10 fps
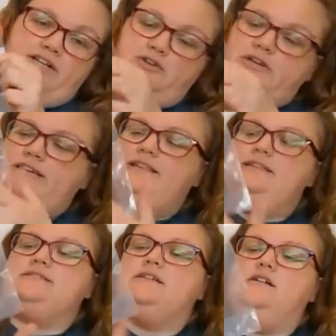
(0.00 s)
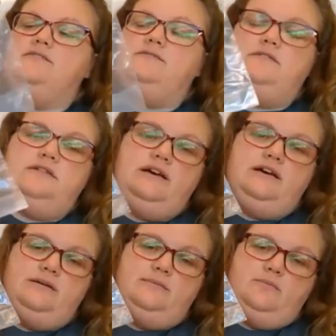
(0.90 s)
You can get this off
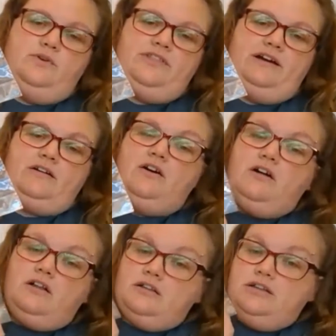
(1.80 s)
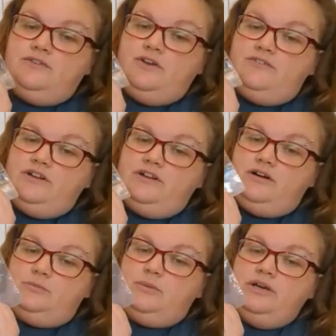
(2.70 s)
with alcohol if you have it at
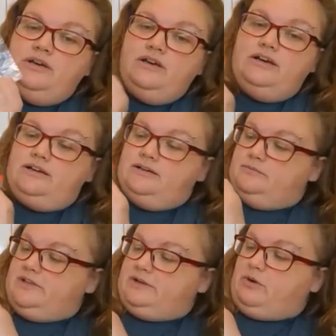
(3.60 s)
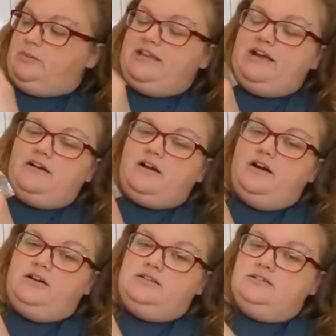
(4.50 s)
home, like rubbing
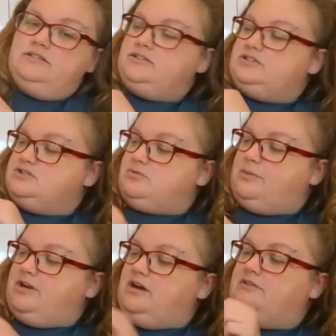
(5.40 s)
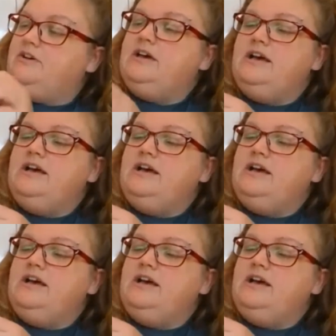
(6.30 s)
alcohol, and just rub it off.